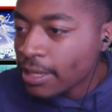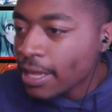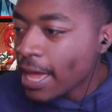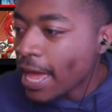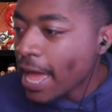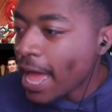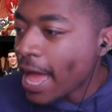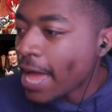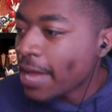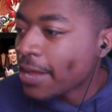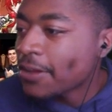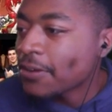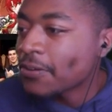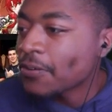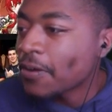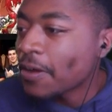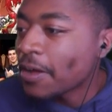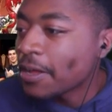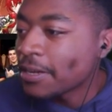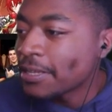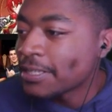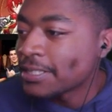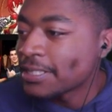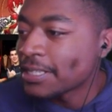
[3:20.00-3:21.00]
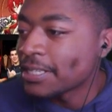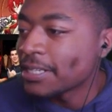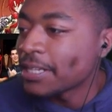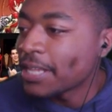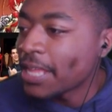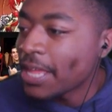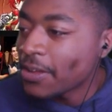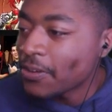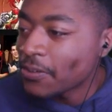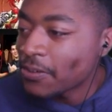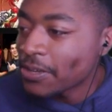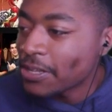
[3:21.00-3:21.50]
Acheron is
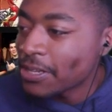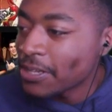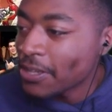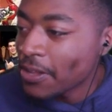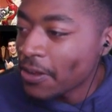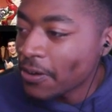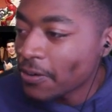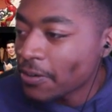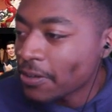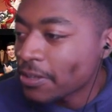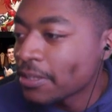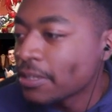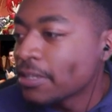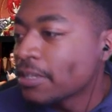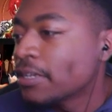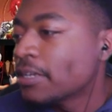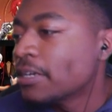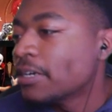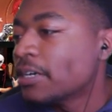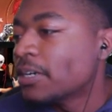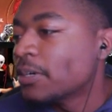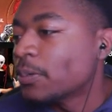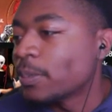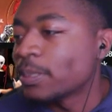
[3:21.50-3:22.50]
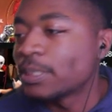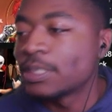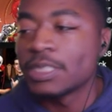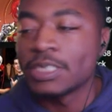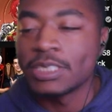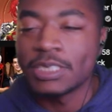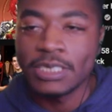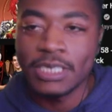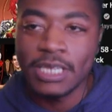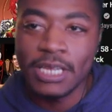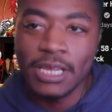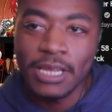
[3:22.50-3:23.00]
Allegra Clark, which
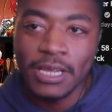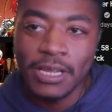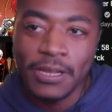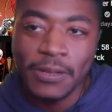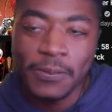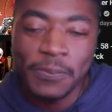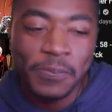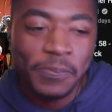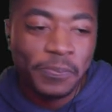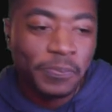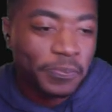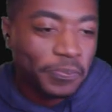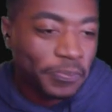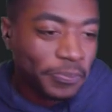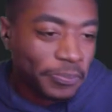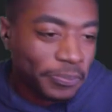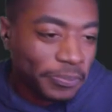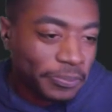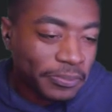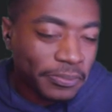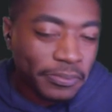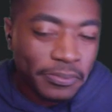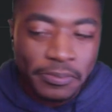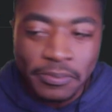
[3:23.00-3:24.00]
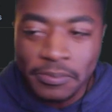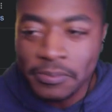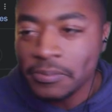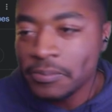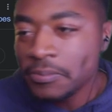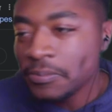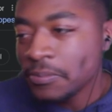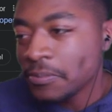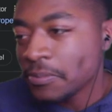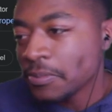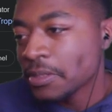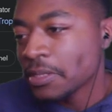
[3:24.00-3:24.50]
is Beto
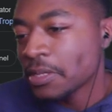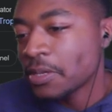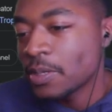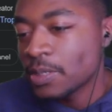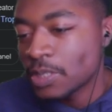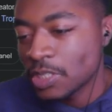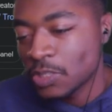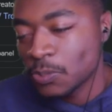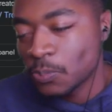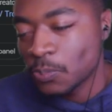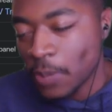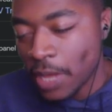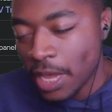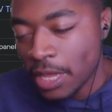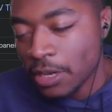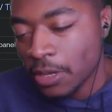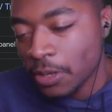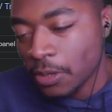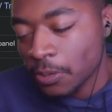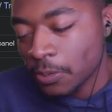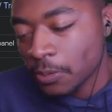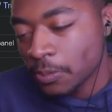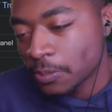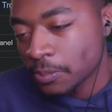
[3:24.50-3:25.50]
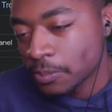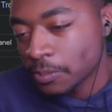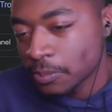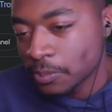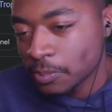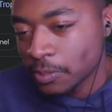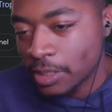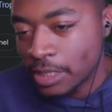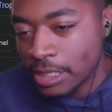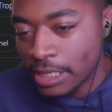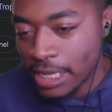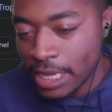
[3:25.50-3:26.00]

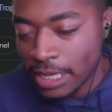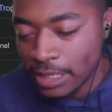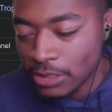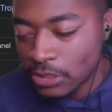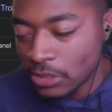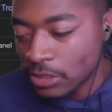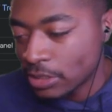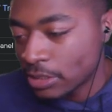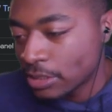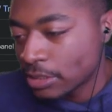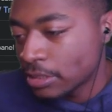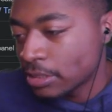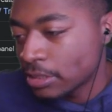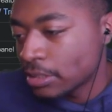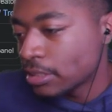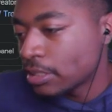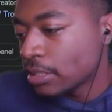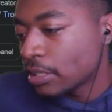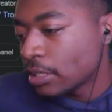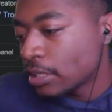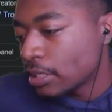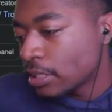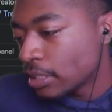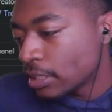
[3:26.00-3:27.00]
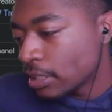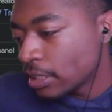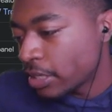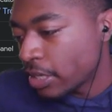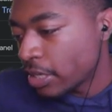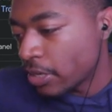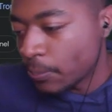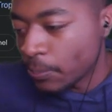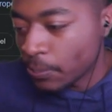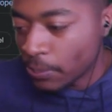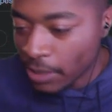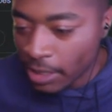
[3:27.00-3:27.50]
and Genshin
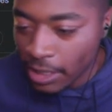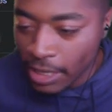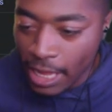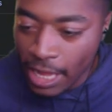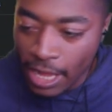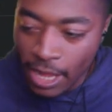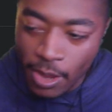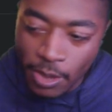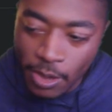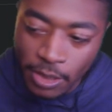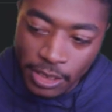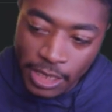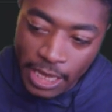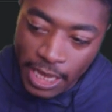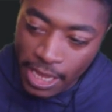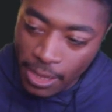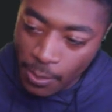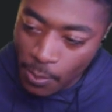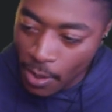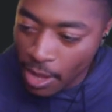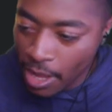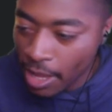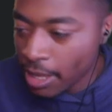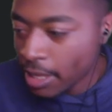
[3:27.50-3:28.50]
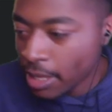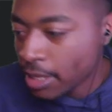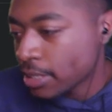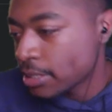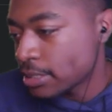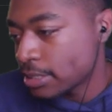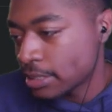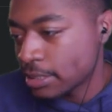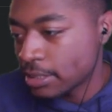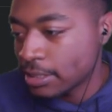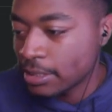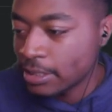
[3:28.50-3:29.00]
and Bloodhound and
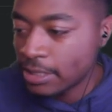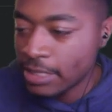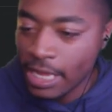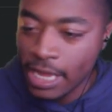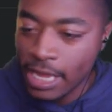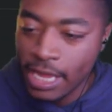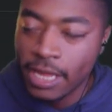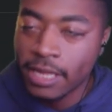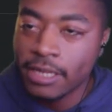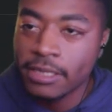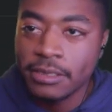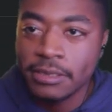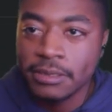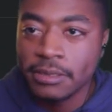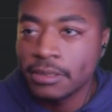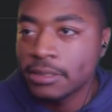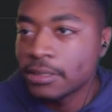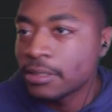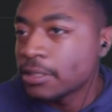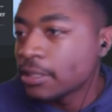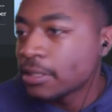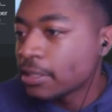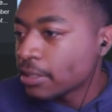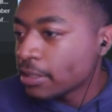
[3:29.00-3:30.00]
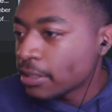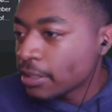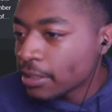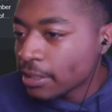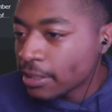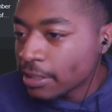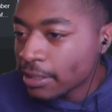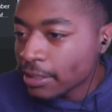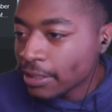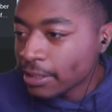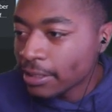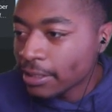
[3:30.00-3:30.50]
Apex, and yeah,
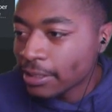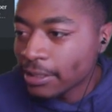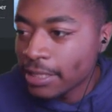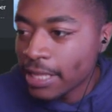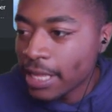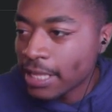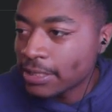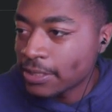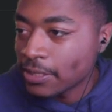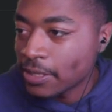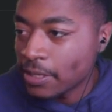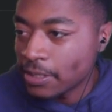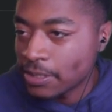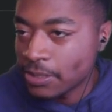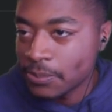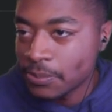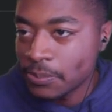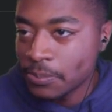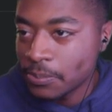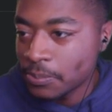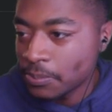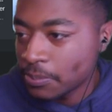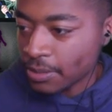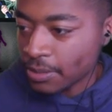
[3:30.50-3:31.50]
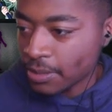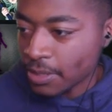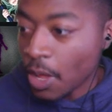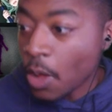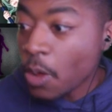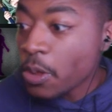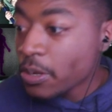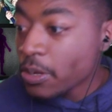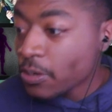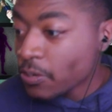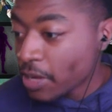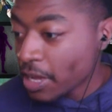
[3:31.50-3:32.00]
that's awesome. Oh
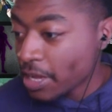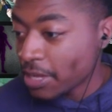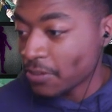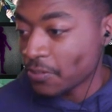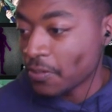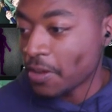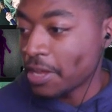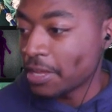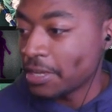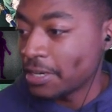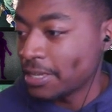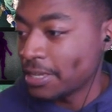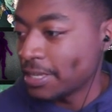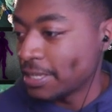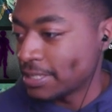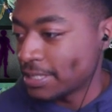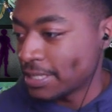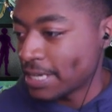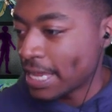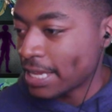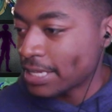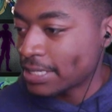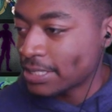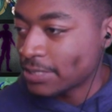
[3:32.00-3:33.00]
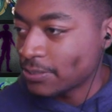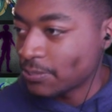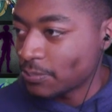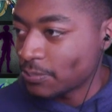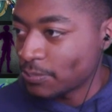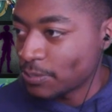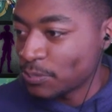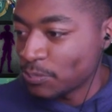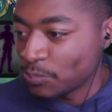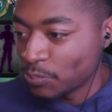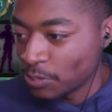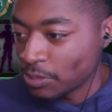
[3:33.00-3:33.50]
yeah, you're right, it is. It actually
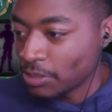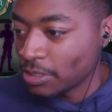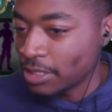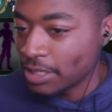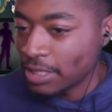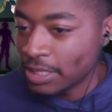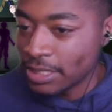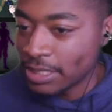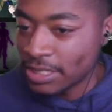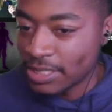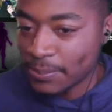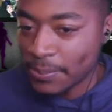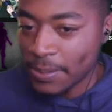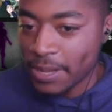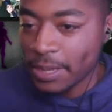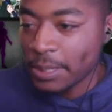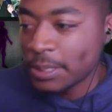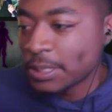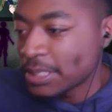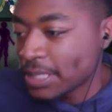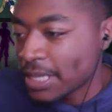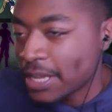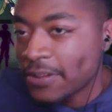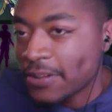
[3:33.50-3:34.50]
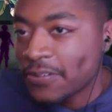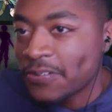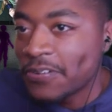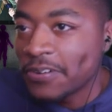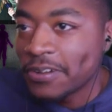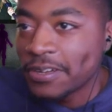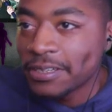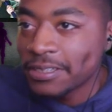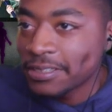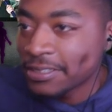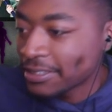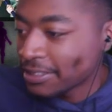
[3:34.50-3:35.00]
it really is the Bioshock
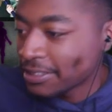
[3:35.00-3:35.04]
font.